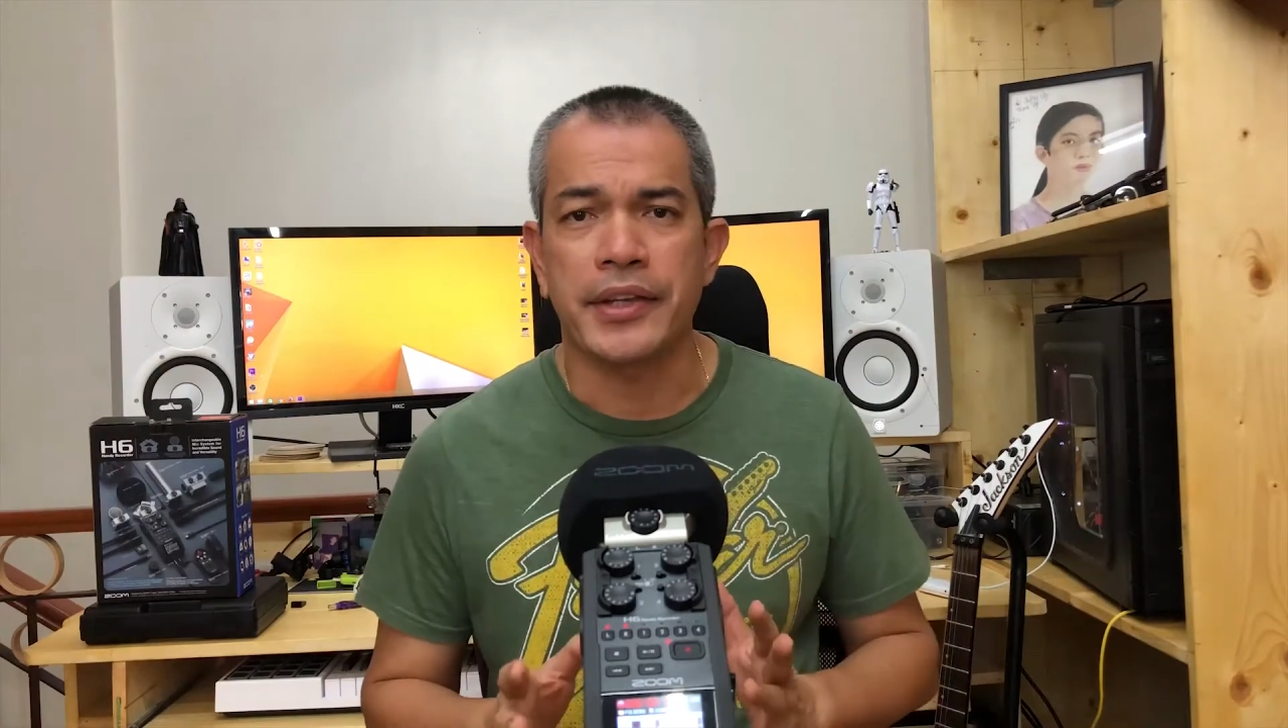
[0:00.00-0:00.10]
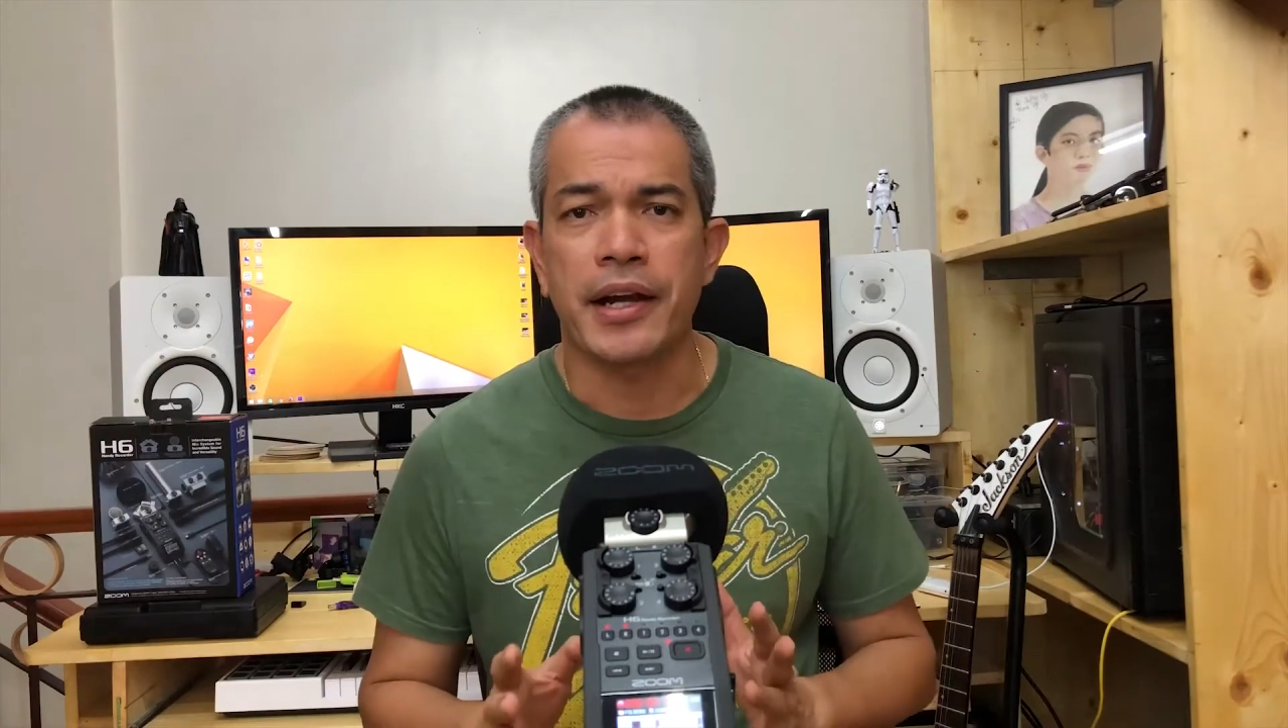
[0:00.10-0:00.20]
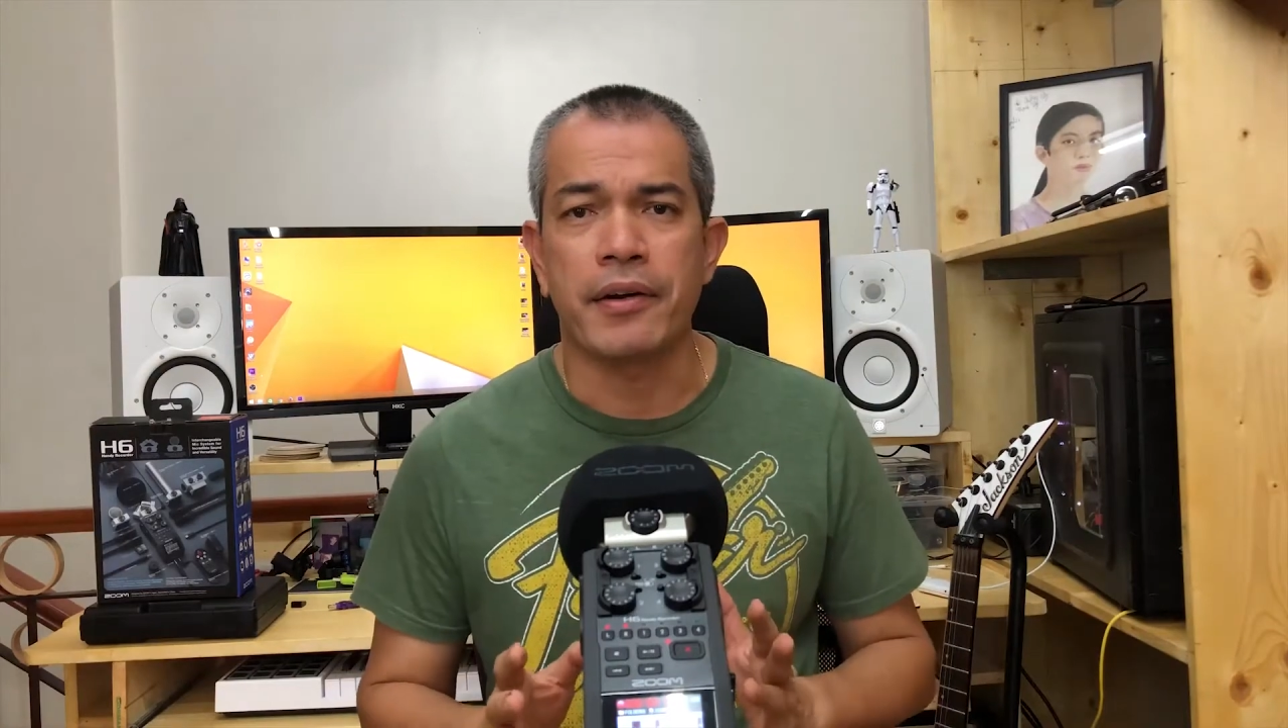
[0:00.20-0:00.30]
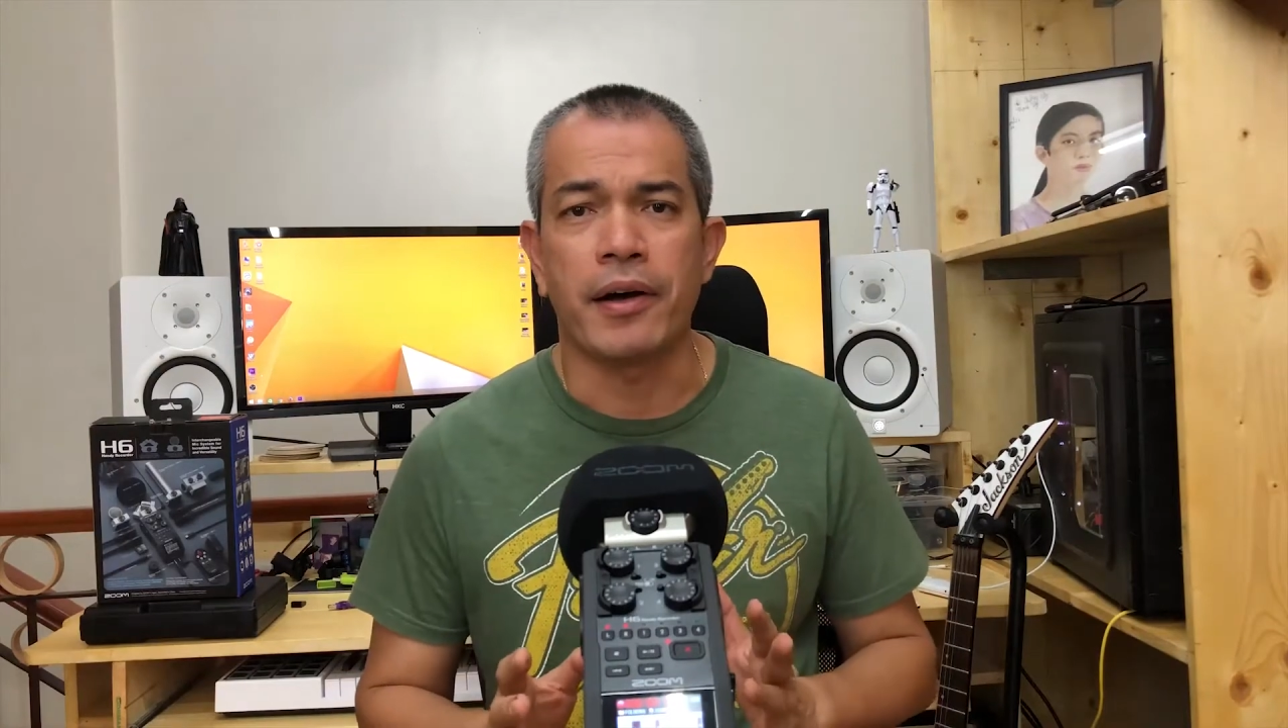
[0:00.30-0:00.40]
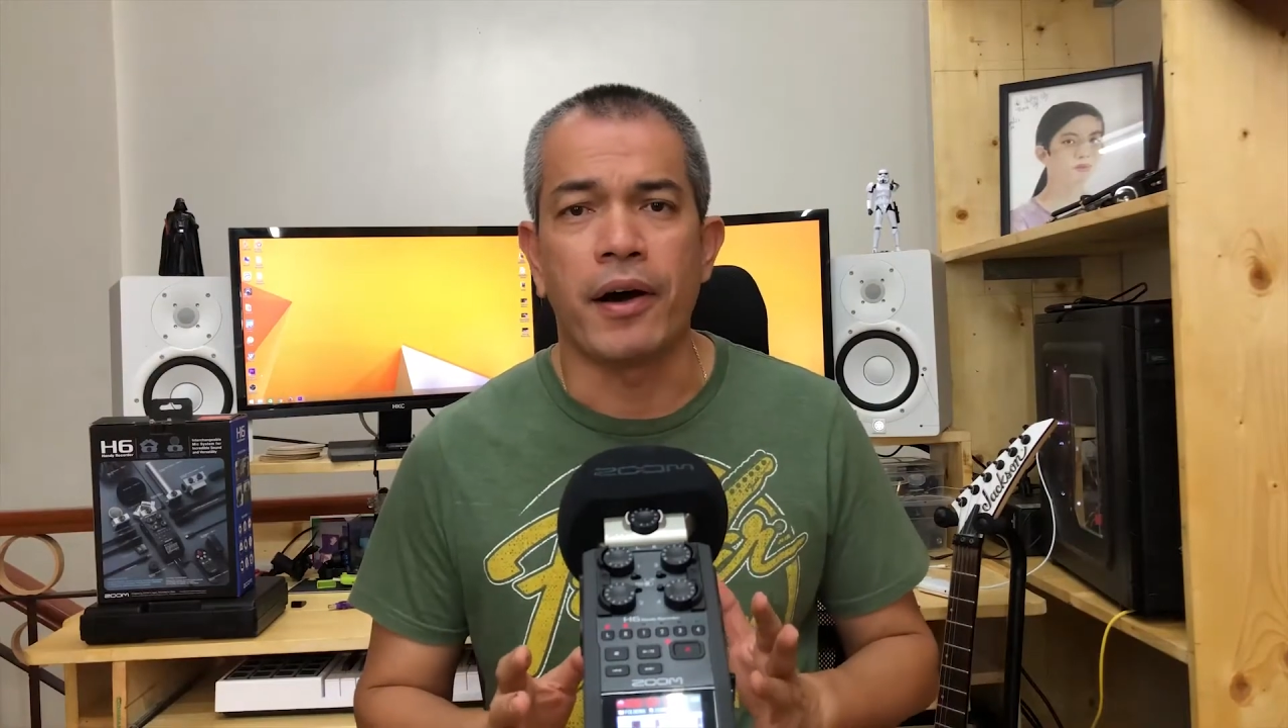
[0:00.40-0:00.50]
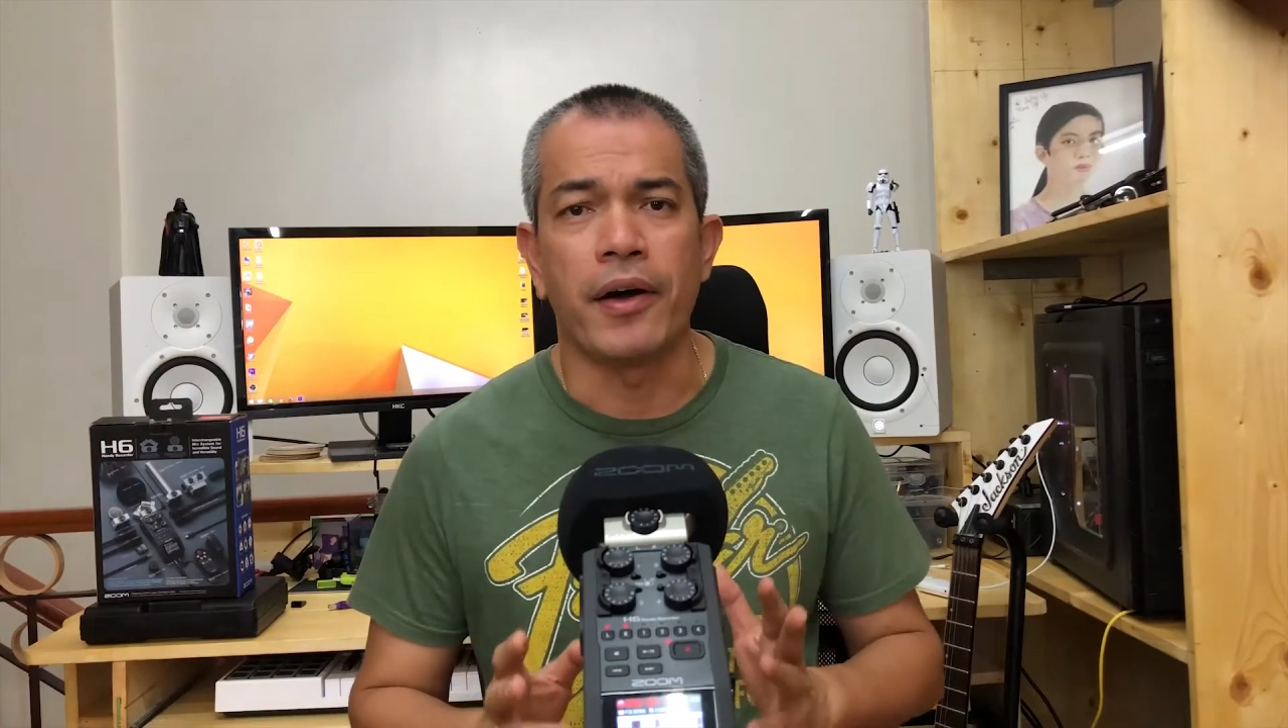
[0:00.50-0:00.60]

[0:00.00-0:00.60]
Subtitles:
there